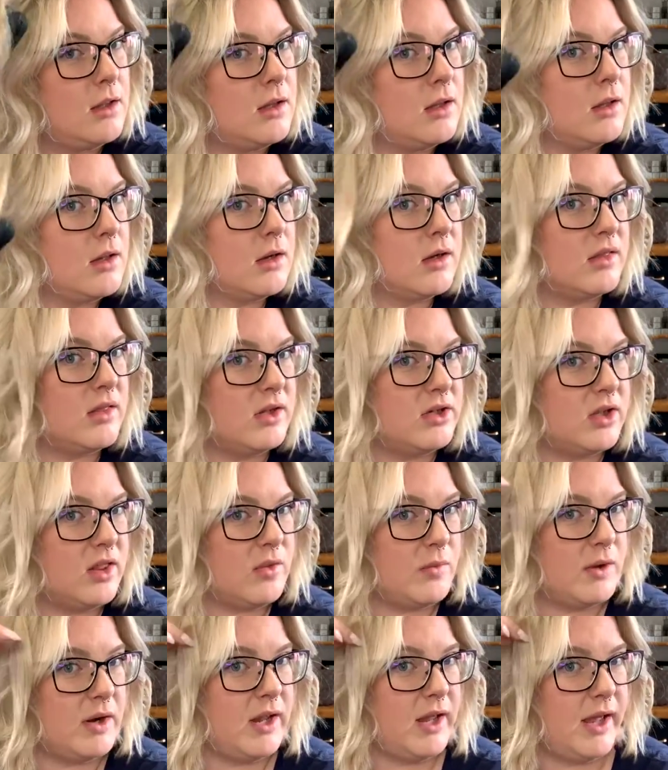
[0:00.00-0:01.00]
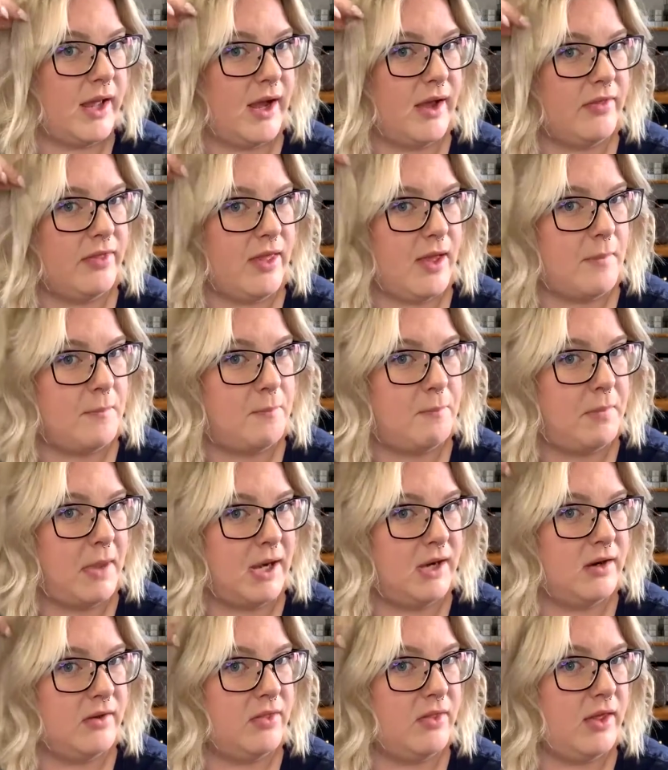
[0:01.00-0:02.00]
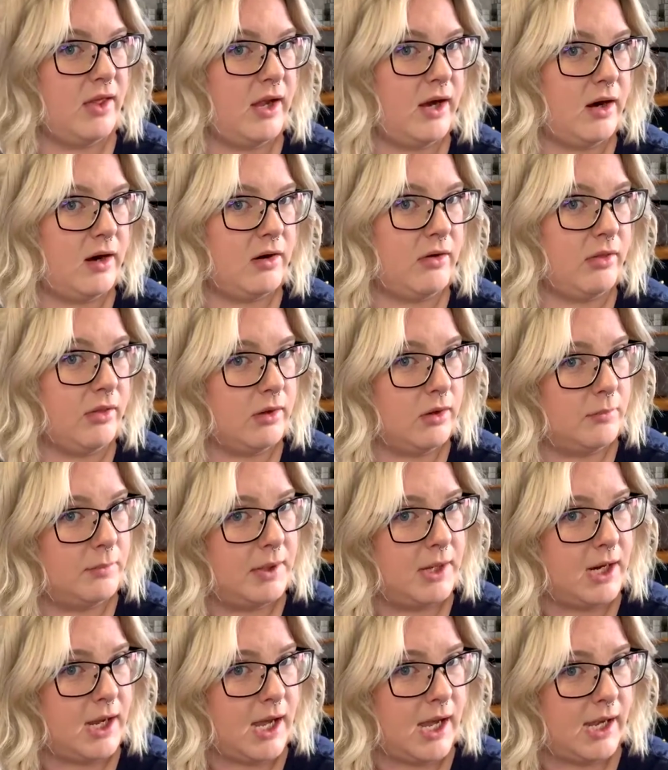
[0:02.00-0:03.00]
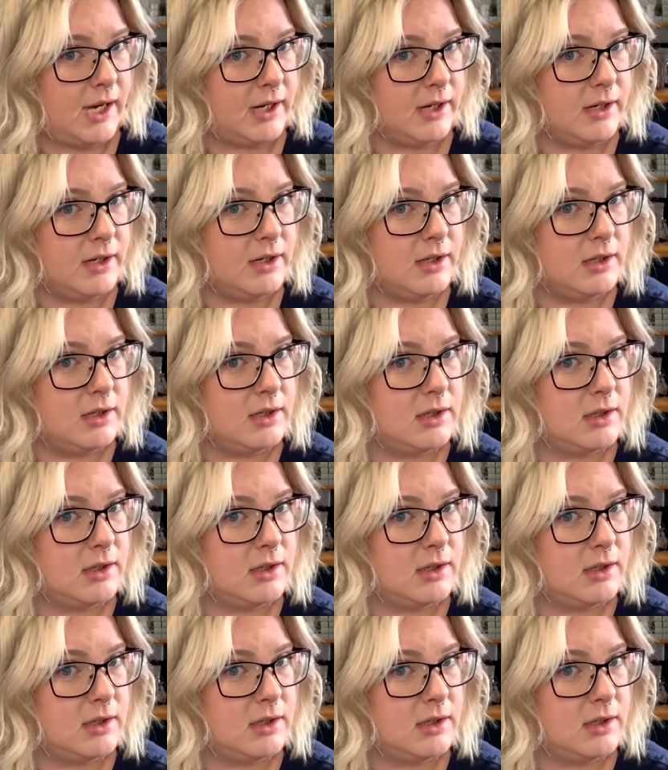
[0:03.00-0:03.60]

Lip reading: because I just wanna add that bend in the hair a little bit higher.